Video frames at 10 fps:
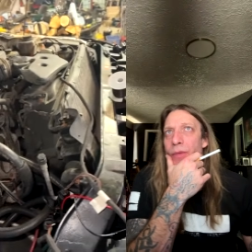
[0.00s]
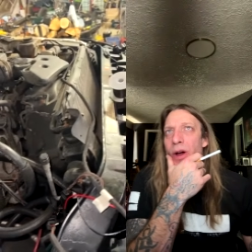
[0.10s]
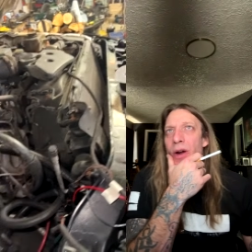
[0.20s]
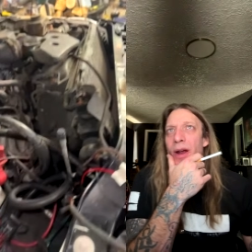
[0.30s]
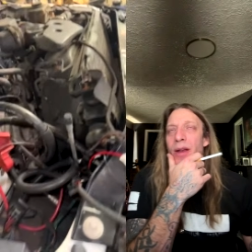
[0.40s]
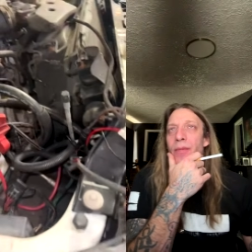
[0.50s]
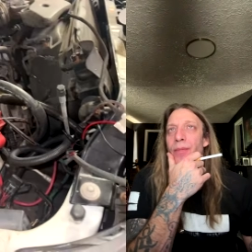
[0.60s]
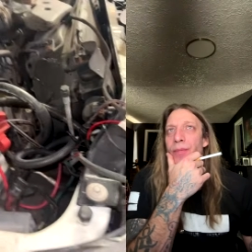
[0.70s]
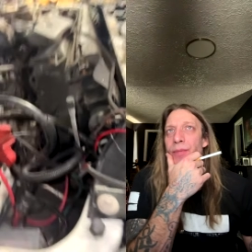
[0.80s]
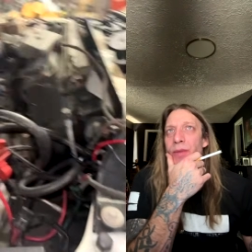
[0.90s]
All right.
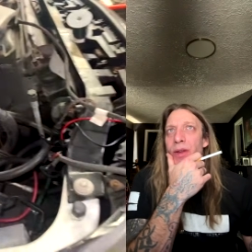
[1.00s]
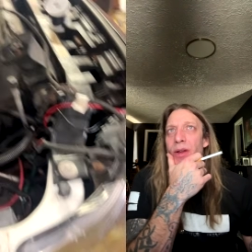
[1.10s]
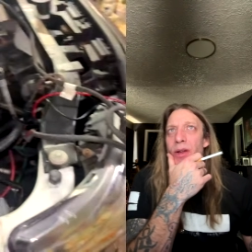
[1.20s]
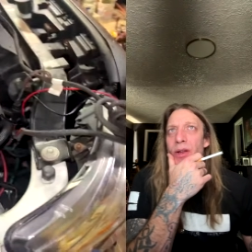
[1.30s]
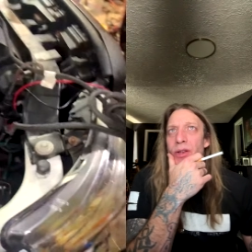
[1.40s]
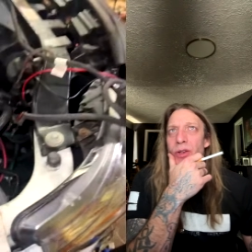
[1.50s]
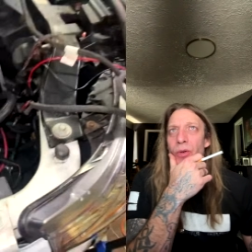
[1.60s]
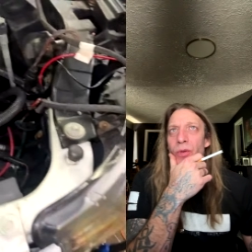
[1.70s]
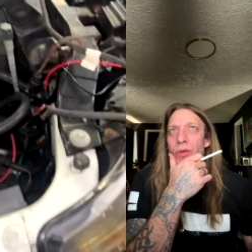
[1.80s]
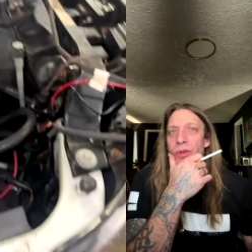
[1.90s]

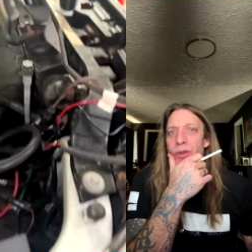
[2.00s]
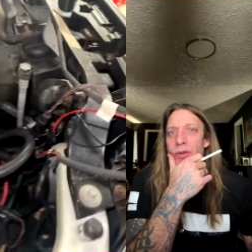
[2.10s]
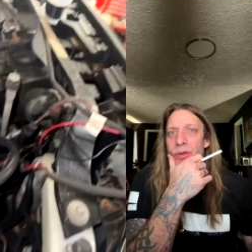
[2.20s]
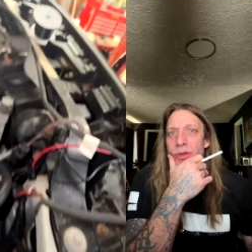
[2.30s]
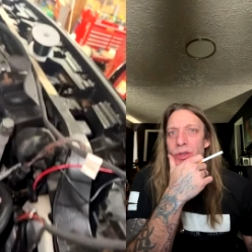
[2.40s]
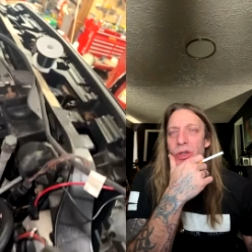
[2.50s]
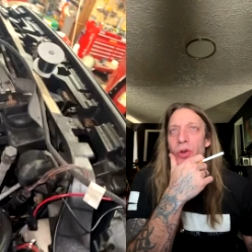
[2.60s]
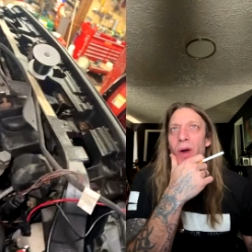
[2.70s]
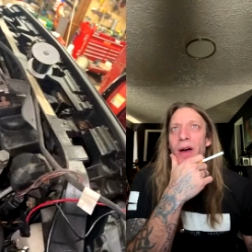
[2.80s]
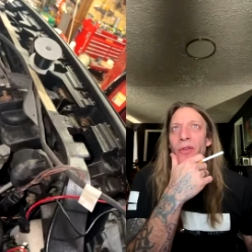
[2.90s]
So do
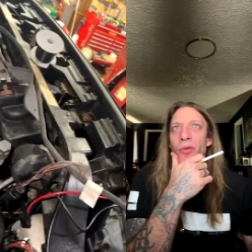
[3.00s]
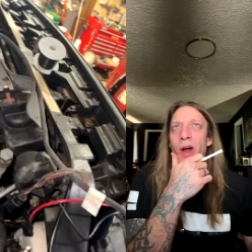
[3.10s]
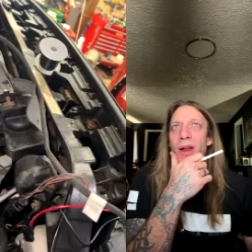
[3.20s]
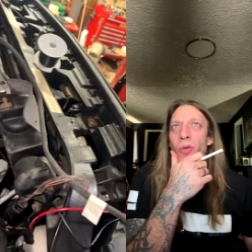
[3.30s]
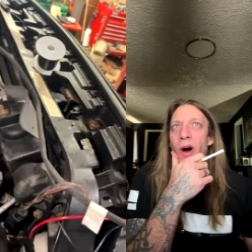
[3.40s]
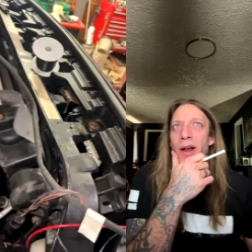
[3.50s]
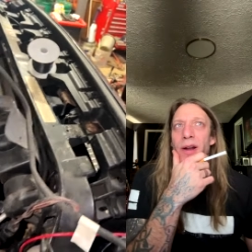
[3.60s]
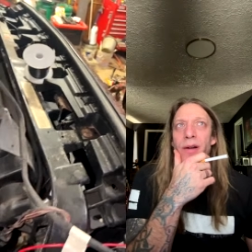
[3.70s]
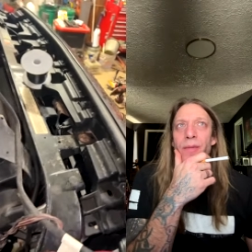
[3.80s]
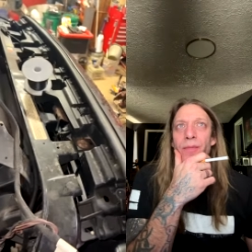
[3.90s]
you have a red
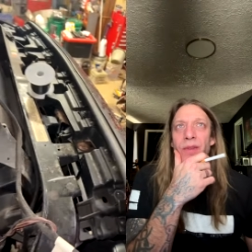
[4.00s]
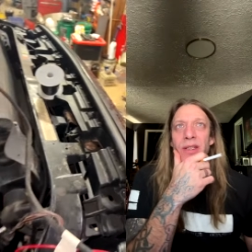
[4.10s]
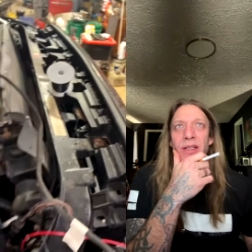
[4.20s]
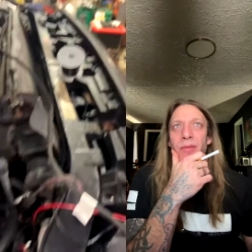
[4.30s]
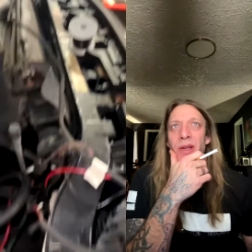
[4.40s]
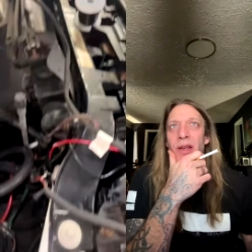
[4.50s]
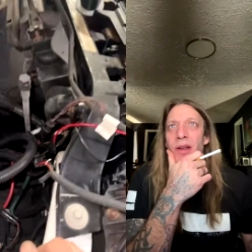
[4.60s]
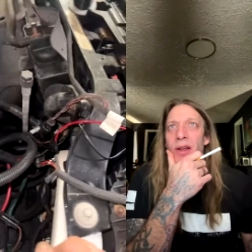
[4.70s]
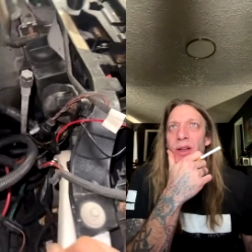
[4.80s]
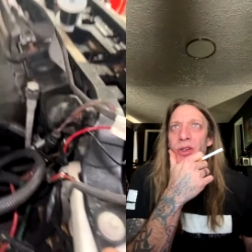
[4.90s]
wire? Listen to me.
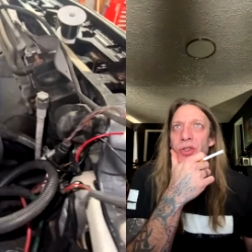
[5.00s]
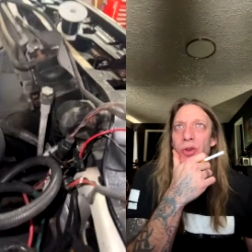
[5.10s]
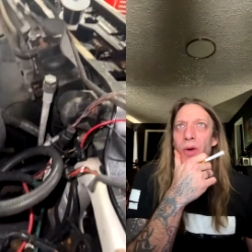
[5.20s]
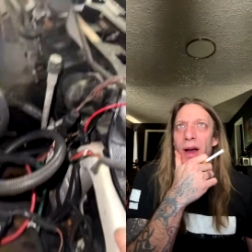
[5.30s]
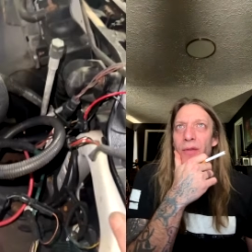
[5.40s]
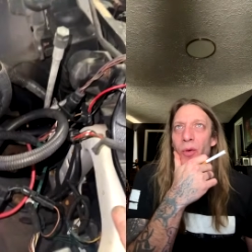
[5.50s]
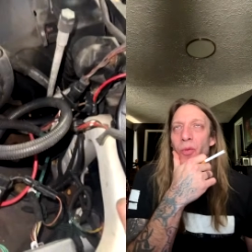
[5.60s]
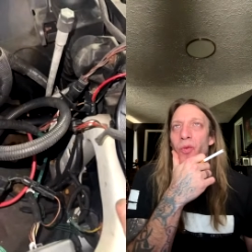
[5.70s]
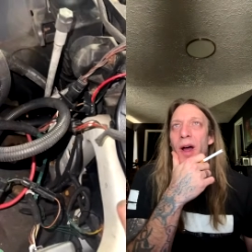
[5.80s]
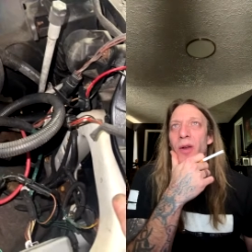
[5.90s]
Do you have a
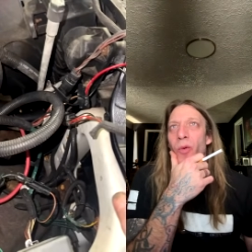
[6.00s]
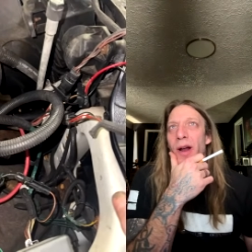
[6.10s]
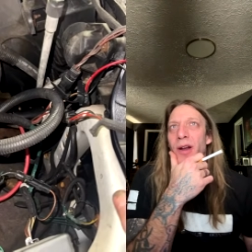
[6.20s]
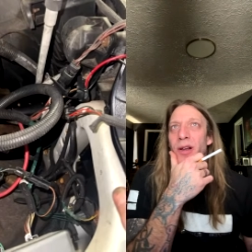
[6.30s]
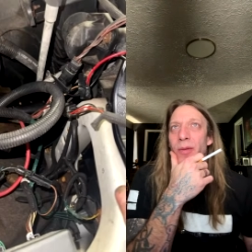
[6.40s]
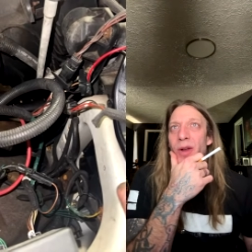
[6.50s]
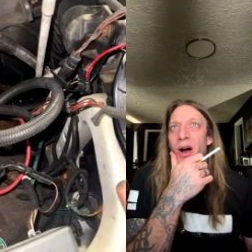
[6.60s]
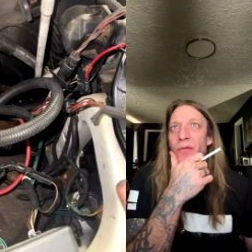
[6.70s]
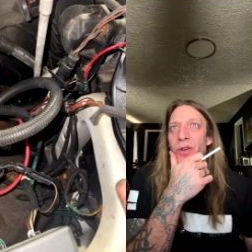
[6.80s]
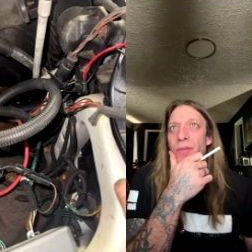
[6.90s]
red wire coming
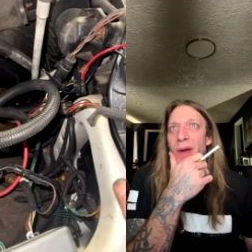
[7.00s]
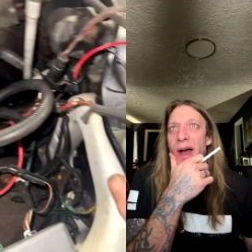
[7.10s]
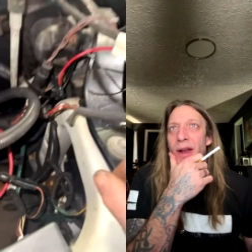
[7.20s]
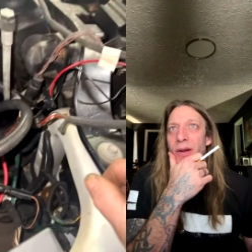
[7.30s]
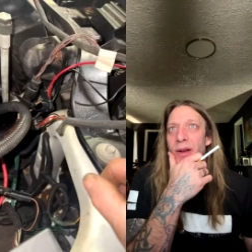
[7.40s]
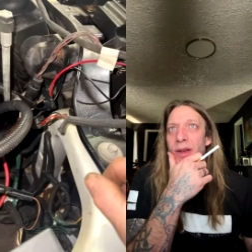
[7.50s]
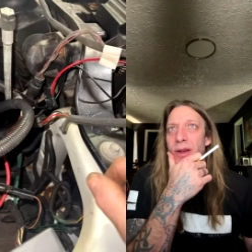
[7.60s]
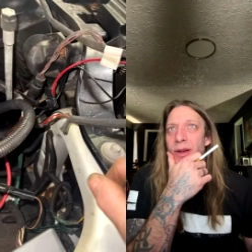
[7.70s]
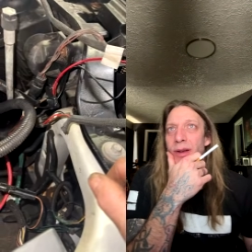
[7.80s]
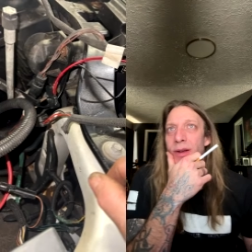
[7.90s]
off your battery
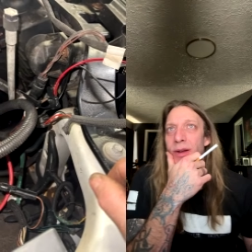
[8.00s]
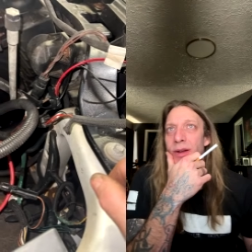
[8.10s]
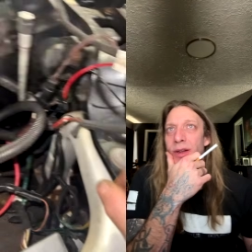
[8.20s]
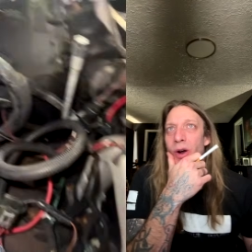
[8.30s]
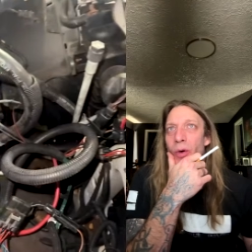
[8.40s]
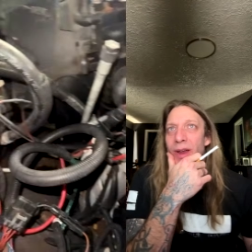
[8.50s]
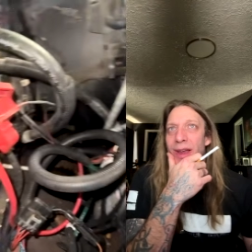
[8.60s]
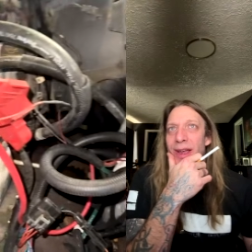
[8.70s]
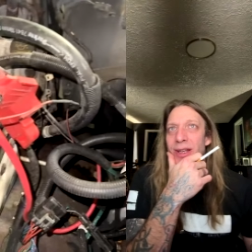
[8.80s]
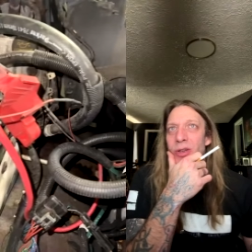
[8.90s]
going
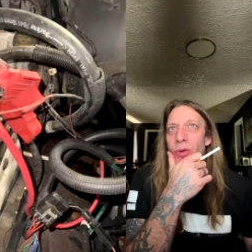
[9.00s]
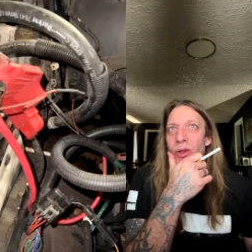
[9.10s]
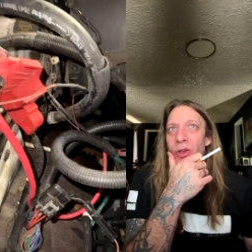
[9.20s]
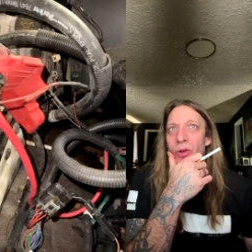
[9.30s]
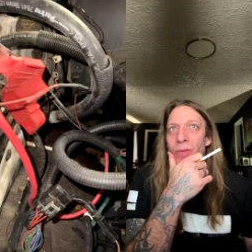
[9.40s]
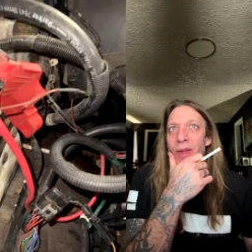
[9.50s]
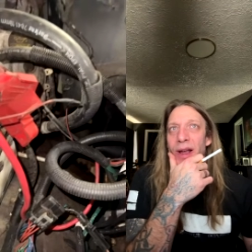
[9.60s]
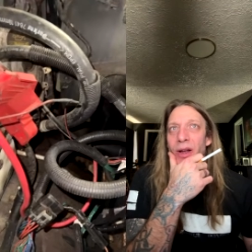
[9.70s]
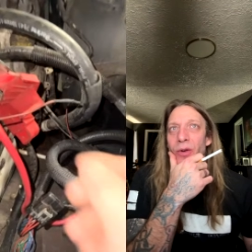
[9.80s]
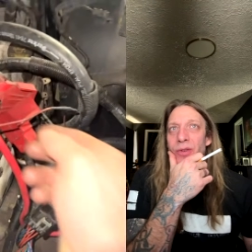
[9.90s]
into a loom that
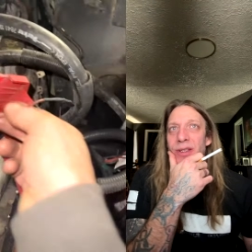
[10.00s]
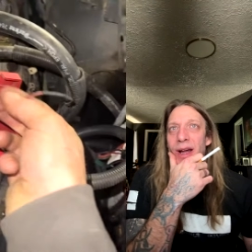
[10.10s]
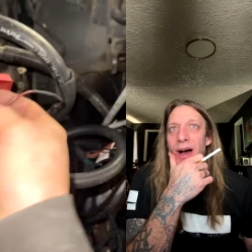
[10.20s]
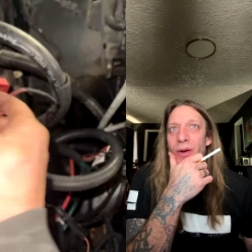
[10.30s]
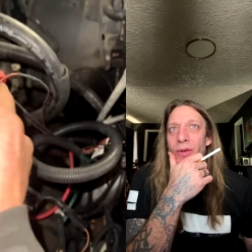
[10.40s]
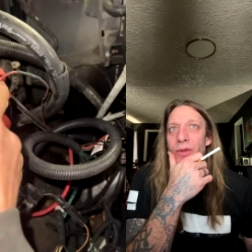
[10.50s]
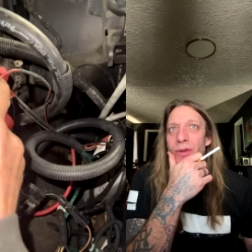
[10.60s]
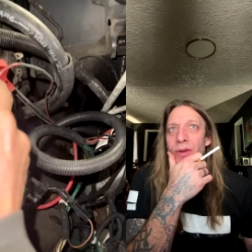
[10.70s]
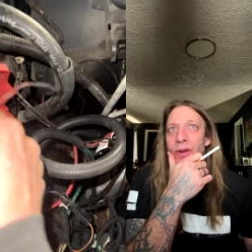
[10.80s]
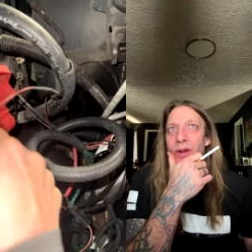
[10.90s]
goes down
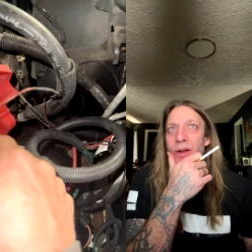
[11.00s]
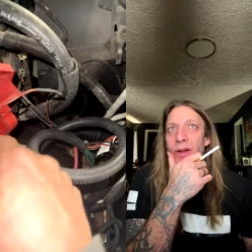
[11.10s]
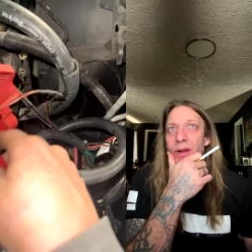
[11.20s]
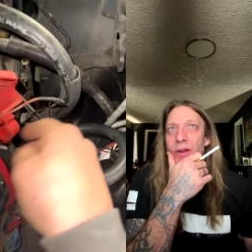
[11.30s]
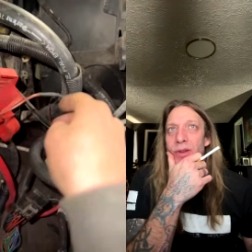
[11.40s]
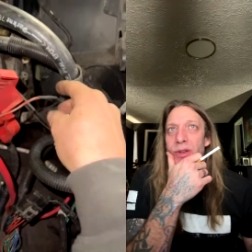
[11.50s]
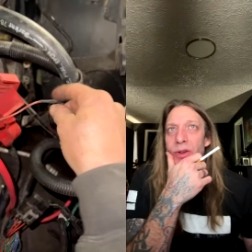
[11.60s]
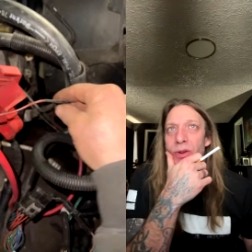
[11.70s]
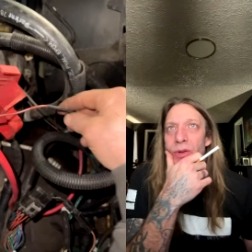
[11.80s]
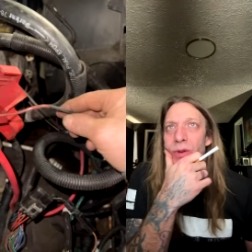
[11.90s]

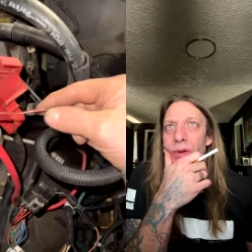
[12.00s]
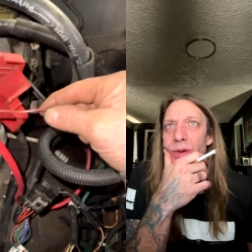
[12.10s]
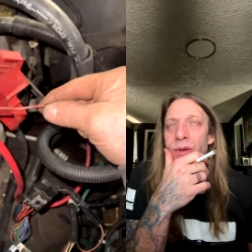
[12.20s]
to